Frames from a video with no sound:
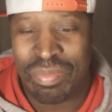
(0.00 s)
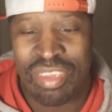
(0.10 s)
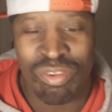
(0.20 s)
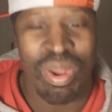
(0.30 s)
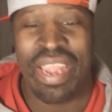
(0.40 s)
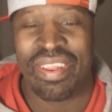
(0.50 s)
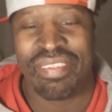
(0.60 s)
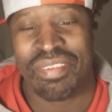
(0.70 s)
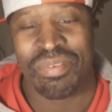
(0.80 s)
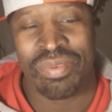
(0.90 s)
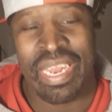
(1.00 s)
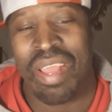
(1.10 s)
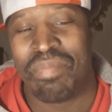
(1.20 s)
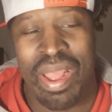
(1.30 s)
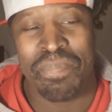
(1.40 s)
me twice
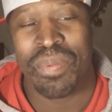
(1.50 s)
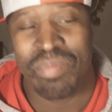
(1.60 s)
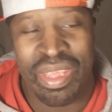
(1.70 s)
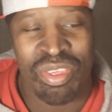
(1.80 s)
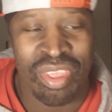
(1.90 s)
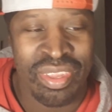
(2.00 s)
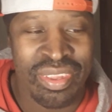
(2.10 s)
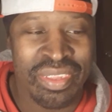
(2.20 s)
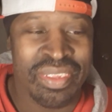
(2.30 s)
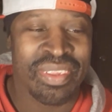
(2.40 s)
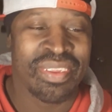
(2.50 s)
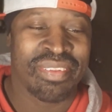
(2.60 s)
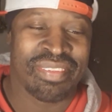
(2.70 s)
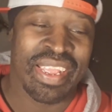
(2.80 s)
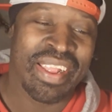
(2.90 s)
without my permission,
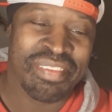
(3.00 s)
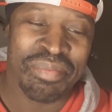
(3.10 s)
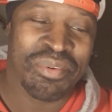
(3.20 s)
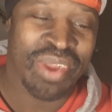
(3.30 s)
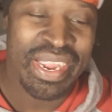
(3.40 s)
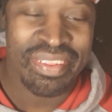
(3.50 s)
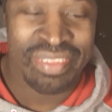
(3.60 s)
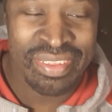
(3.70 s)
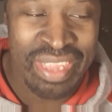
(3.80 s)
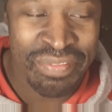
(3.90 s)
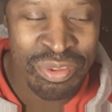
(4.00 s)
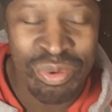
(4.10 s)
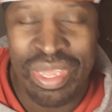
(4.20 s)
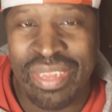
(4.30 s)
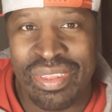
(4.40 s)
saying some crazy stuff.
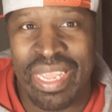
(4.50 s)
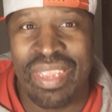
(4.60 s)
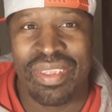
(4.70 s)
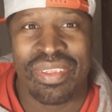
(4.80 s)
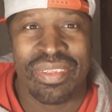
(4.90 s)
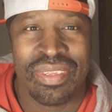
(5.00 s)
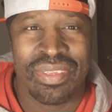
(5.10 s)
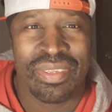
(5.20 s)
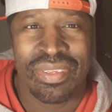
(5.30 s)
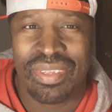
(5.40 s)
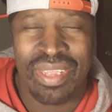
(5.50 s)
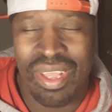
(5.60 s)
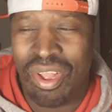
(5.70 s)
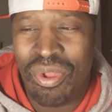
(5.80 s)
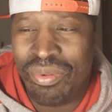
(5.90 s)
You didn't think.
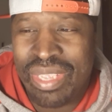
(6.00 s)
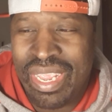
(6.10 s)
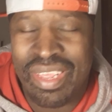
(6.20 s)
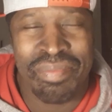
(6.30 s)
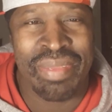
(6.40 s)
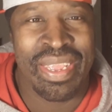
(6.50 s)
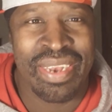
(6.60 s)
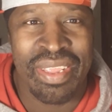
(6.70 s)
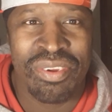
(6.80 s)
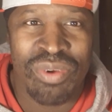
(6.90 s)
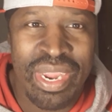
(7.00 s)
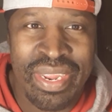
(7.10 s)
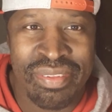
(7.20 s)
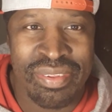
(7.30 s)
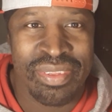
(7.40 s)
I don't get it, man. That's
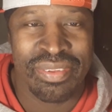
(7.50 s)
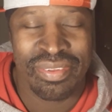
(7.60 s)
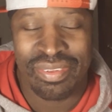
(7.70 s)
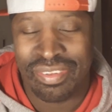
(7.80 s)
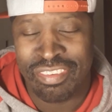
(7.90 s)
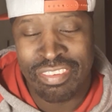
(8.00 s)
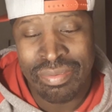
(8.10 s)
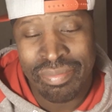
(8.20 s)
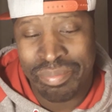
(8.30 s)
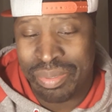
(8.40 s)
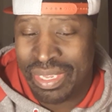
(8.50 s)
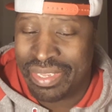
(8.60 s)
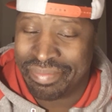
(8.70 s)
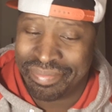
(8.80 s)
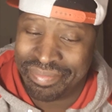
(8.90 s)
crazy.
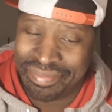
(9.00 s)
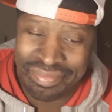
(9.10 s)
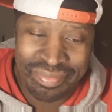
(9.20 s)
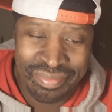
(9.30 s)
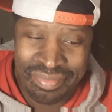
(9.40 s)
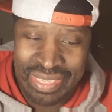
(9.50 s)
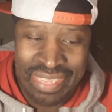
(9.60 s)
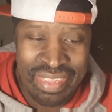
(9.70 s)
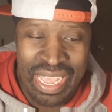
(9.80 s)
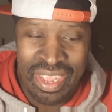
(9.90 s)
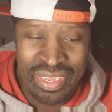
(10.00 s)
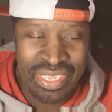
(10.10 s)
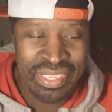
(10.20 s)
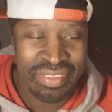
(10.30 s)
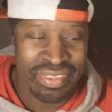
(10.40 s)
But that's how it
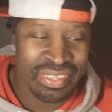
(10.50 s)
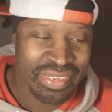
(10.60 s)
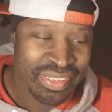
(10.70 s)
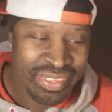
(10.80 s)
is. And